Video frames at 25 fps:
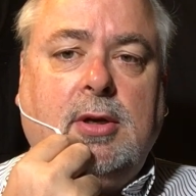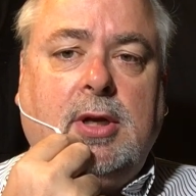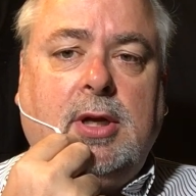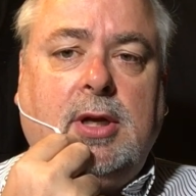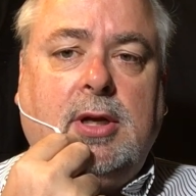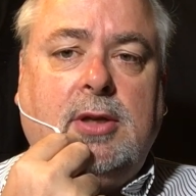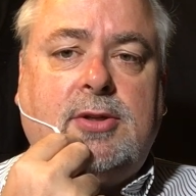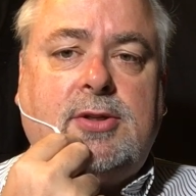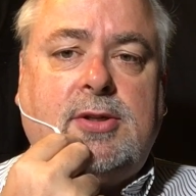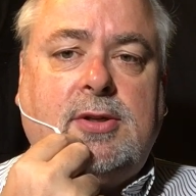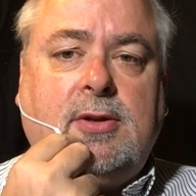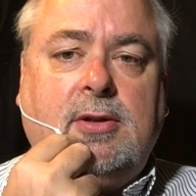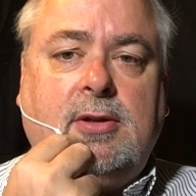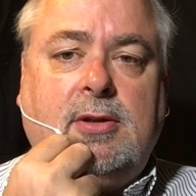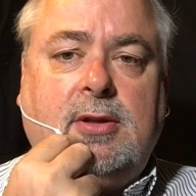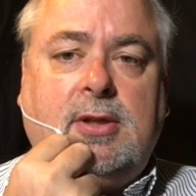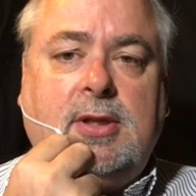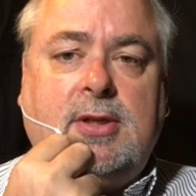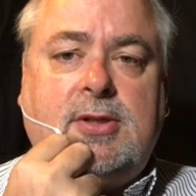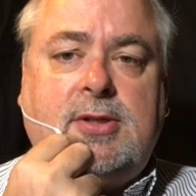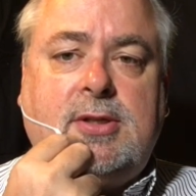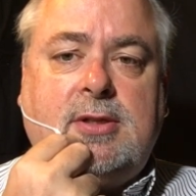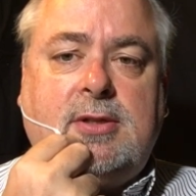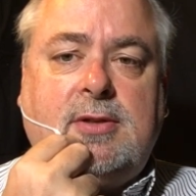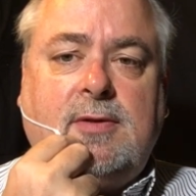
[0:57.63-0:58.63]
It's a
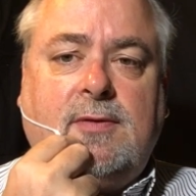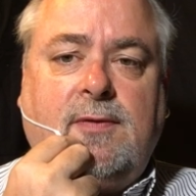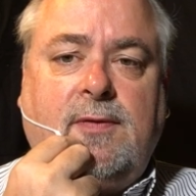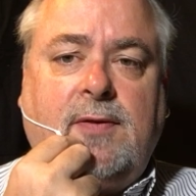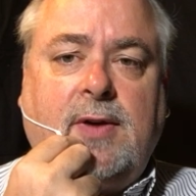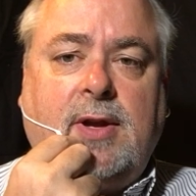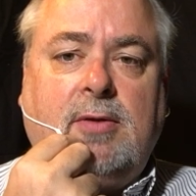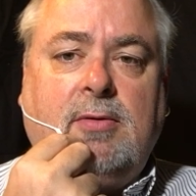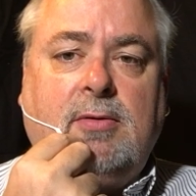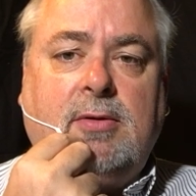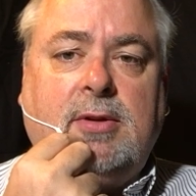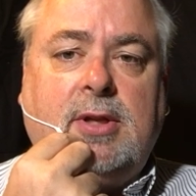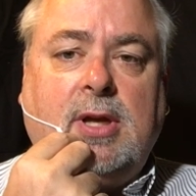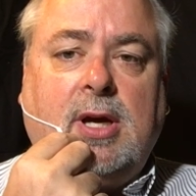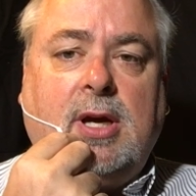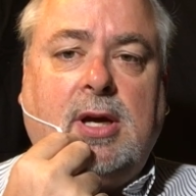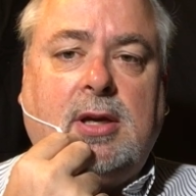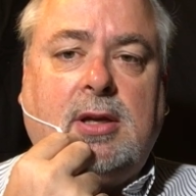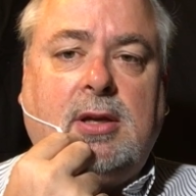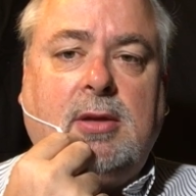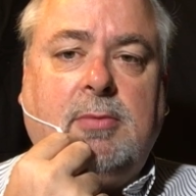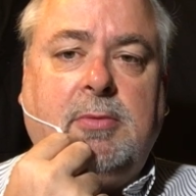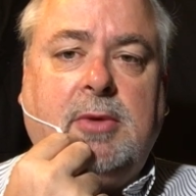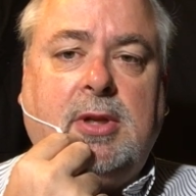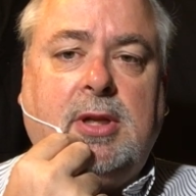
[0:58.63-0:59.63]
this is a federal
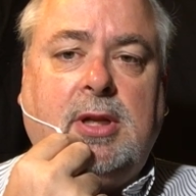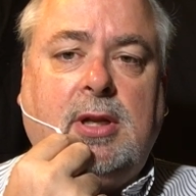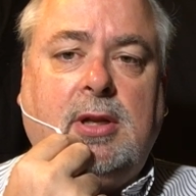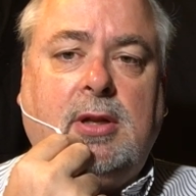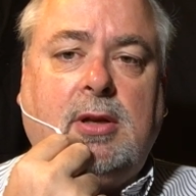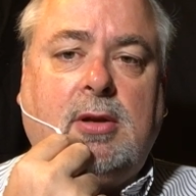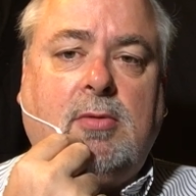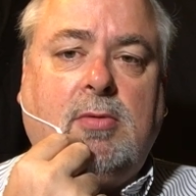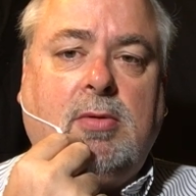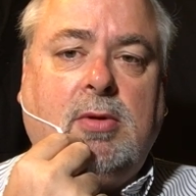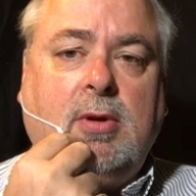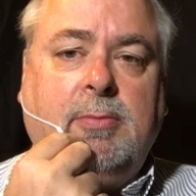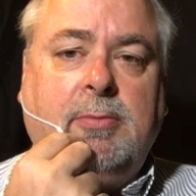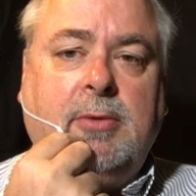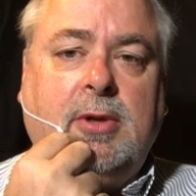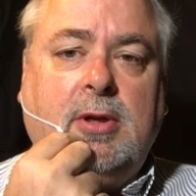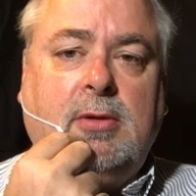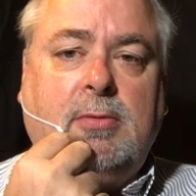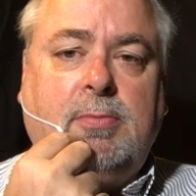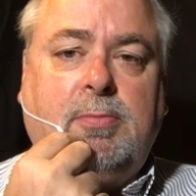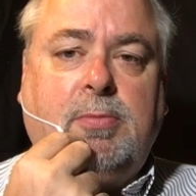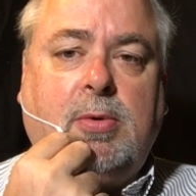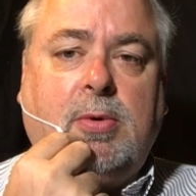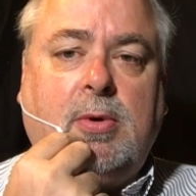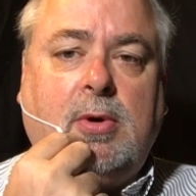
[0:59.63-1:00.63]
document in a
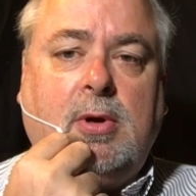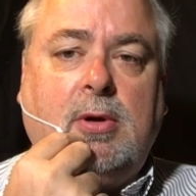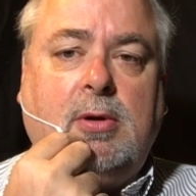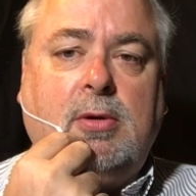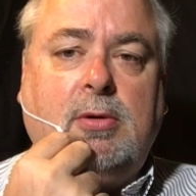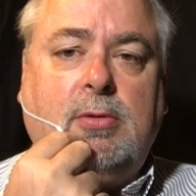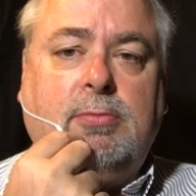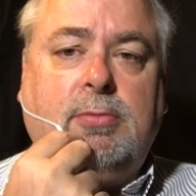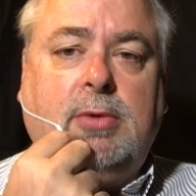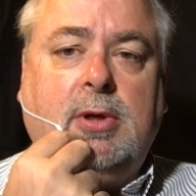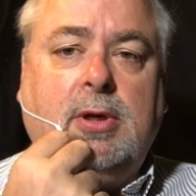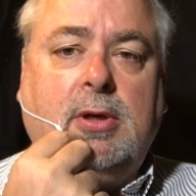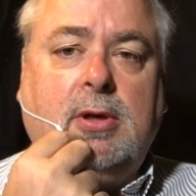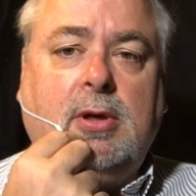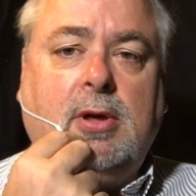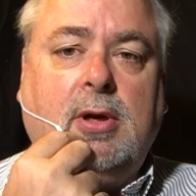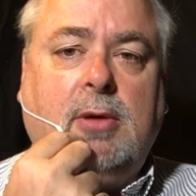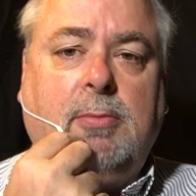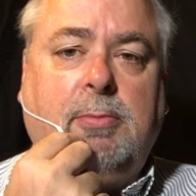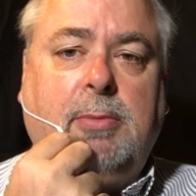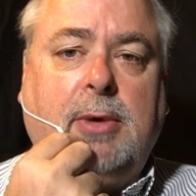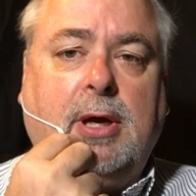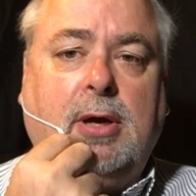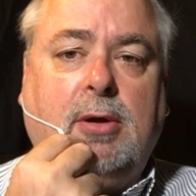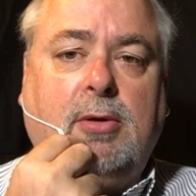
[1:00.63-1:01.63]
criminal probe
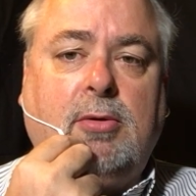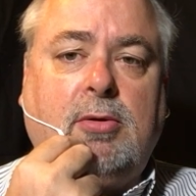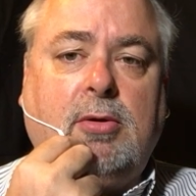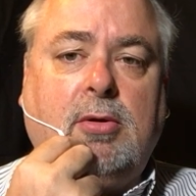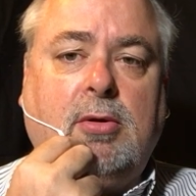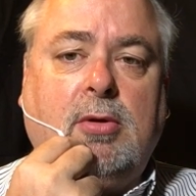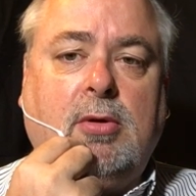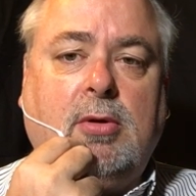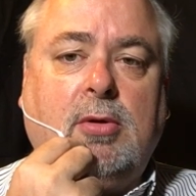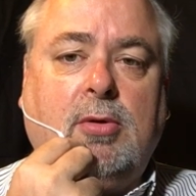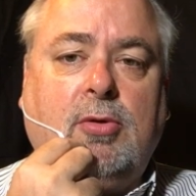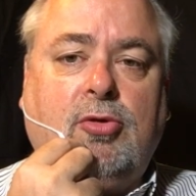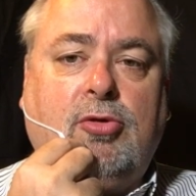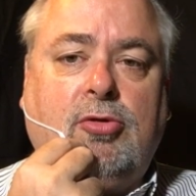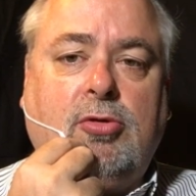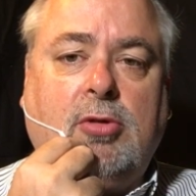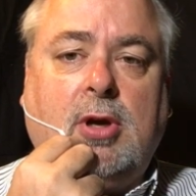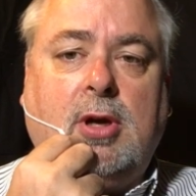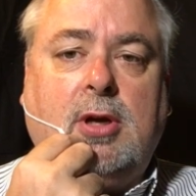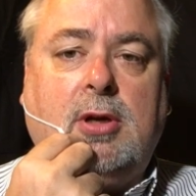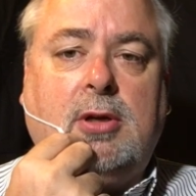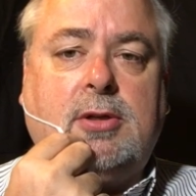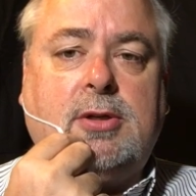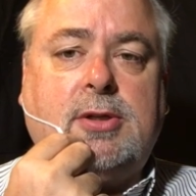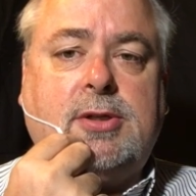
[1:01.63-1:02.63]
about
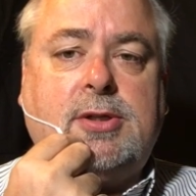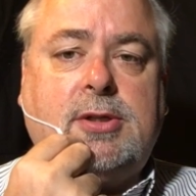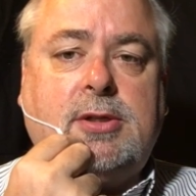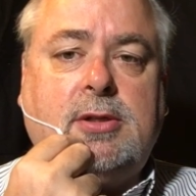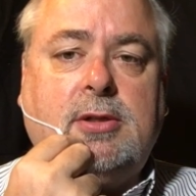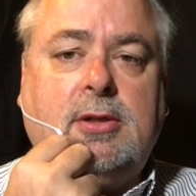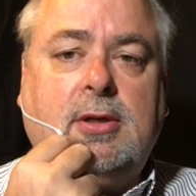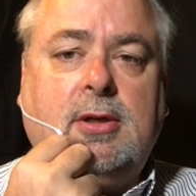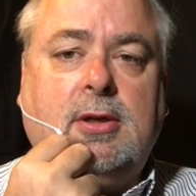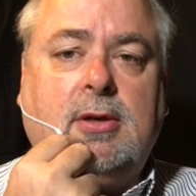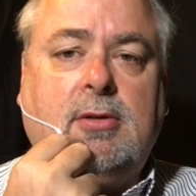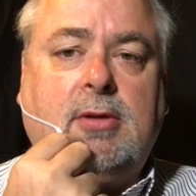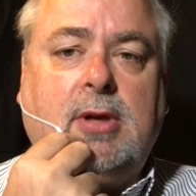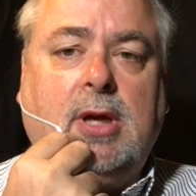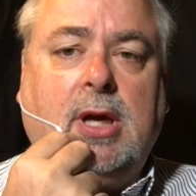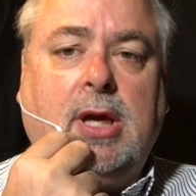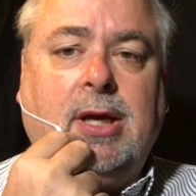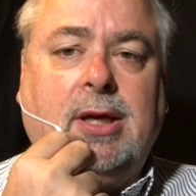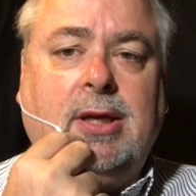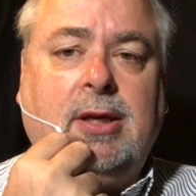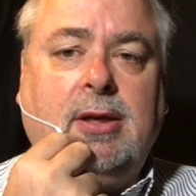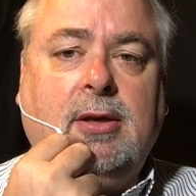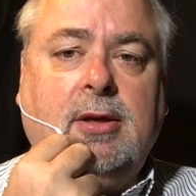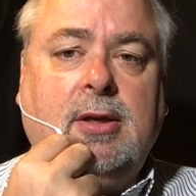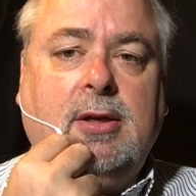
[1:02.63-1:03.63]
drugs,
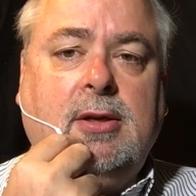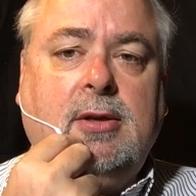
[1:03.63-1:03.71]
okay?